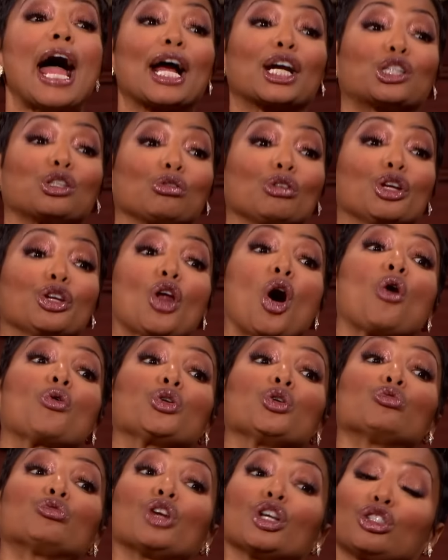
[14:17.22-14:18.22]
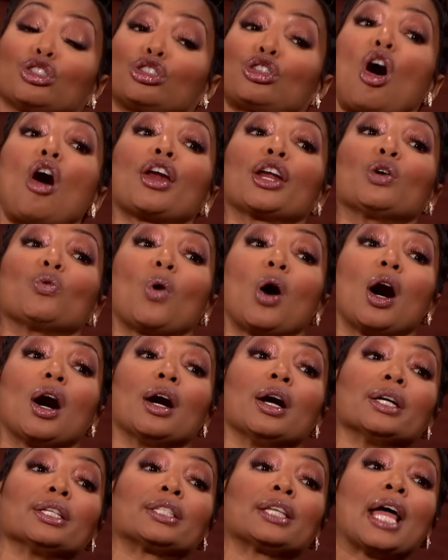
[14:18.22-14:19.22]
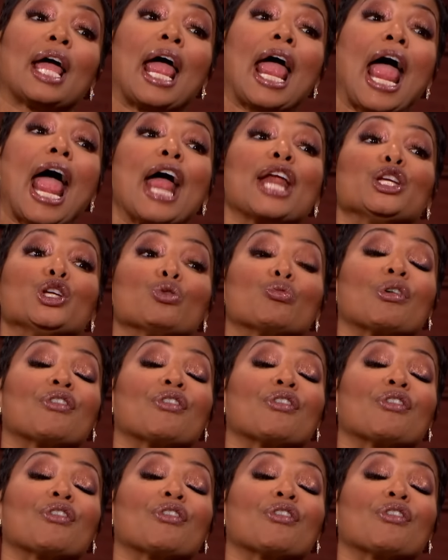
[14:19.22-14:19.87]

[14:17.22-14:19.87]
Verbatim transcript: actually know, you just thought he was, and you